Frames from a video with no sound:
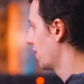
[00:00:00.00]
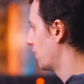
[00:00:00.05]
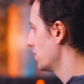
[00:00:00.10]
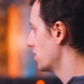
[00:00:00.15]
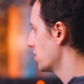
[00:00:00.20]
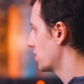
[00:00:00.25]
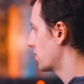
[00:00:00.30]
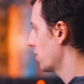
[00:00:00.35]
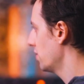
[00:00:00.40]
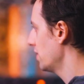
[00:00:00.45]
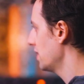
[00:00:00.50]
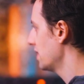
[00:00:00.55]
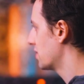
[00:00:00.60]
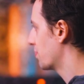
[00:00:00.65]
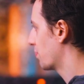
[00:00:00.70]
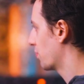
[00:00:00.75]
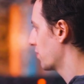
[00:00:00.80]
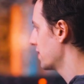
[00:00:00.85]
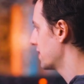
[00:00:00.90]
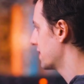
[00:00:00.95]
If we just go to
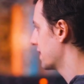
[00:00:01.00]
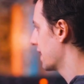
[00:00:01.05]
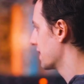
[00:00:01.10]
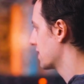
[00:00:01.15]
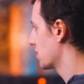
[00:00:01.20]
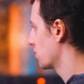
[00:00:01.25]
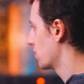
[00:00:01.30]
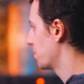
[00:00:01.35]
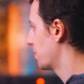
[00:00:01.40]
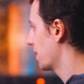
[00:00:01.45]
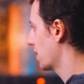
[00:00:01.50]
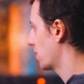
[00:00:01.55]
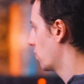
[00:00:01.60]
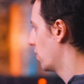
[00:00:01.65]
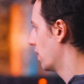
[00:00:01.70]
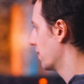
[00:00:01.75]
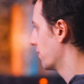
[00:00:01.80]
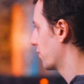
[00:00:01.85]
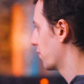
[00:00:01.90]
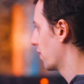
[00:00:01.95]
these presets and we pick
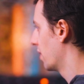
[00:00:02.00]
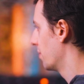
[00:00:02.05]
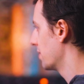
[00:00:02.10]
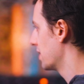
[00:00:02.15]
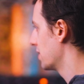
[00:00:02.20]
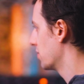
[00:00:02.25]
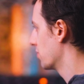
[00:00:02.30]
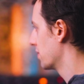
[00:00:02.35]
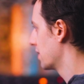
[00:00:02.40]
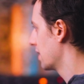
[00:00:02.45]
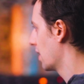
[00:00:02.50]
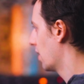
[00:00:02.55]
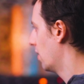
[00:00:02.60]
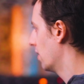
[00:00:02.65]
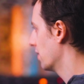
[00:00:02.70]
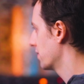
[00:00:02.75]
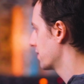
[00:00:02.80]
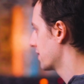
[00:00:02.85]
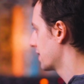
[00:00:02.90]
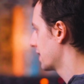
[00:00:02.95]
one from either the
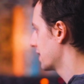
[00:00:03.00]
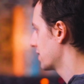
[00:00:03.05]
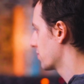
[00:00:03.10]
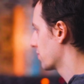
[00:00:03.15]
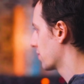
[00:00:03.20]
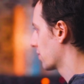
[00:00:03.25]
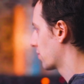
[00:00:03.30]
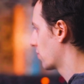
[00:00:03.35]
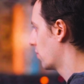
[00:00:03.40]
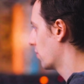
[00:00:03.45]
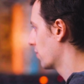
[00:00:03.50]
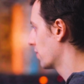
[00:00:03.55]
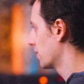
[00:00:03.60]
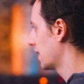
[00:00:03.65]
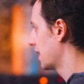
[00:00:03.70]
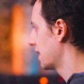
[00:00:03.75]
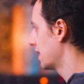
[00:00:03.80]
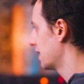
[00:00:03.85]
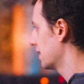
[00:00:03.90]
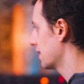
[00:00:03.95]
alternates or the
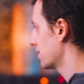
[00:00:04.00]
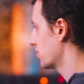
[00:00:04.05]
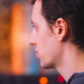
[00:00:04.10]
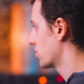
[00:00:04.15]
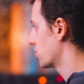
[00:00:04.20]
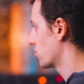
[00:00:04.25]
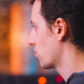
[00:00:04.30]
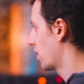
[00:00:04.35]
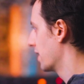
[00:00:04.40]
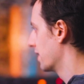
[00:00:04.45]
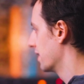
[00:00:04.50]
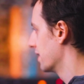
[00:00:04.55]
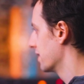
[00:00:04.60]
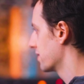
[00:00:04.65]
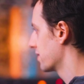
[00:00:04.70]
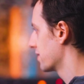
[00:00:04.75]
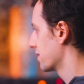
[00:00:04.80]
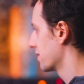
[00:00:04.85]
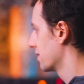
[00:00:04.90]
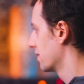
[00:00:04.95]
correlated, let's just try
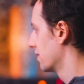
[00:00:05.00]
this.